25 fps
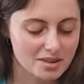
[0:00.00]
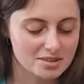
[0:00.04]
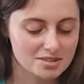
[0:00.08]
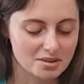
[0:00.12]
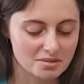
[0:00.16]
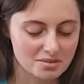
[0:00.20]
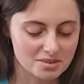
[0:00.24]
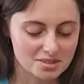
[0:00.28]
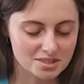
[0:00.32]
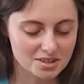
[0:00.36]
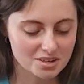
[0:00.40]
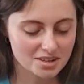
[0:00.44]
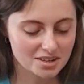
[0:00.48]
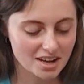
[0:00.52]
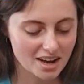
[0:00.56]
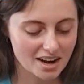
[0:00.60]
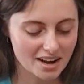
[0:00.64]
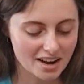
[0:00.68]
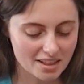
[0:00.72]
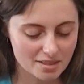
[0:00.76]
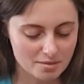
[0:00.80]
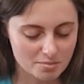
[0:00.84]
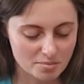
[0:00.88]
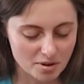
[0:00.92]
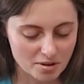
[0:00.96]
So I'm just going to cut
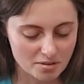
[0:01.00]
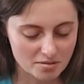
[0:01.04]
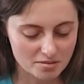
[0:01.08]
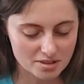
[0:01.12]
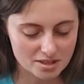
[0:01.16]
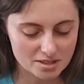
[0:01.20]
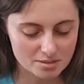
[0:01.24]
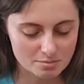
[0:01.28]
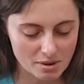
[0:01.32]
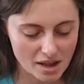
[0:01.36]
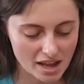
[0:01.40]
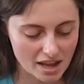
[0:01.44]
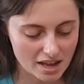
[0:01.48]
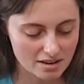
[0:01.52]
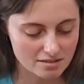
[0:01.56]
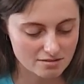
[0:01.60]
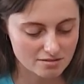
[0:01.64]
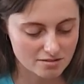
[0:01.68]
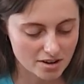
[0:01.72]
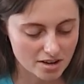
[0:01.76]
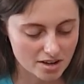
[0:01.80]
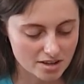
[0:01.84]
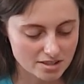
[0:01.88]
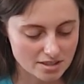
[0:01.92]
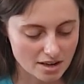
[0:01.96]
out the bottom of this pan
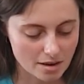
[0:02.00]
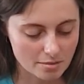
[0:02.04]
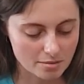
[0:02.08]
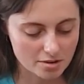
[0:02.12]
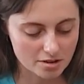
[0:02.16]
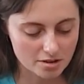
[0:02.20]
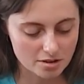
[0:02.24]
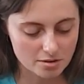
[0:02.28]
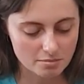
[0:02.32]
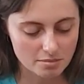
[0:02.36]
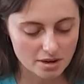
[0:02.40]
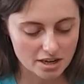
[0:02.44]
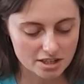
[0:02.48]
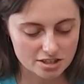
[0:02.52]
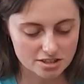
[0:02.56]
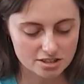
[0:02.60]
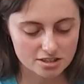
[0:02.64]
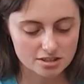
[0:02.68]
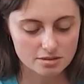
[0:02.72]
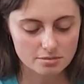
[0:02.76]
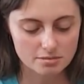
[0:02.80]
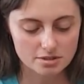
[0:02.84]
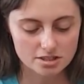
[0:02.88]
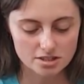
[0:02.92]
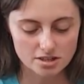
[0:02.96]
first. I'm not going to measure
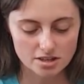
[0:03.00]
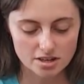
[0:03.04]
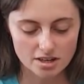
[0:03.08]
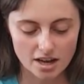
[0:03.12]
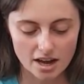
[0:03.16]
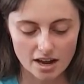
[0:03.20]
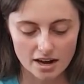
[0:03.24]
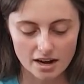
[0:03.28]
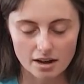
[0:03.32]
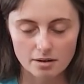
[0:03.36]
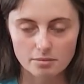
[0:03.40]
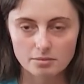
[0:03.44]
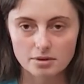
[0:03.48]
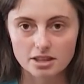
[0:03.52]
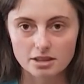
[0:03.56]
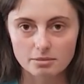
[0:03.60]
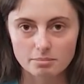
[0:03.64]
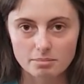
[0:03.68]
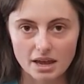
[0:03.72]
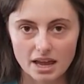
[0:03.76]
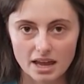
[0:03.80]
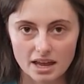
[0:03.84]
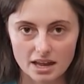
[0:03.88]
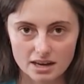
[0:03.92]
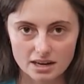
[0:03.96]
because I'm just going to cut out where the
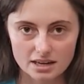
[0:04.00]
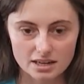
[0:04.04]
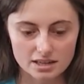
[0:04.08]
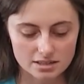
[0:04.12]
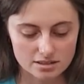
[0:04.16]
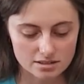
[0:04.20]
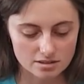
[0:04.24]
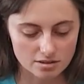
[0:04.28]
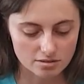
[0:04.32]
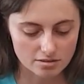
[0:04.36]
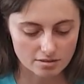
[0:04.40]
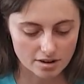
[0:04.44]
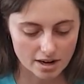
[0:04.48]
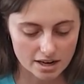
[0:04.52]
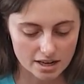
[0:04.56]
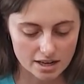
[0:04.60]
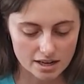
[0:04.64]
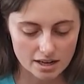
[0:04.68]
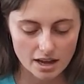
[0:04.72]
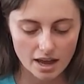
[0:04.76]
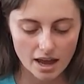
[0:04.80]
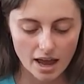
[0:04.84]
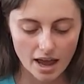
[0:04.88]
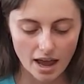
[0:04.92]
pan is already.